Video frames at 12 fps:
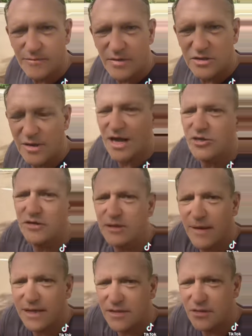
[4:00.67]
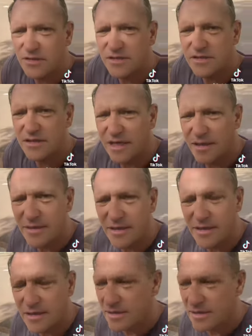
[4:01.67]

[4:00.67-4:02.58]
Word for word: So how do you expect tourists to come here?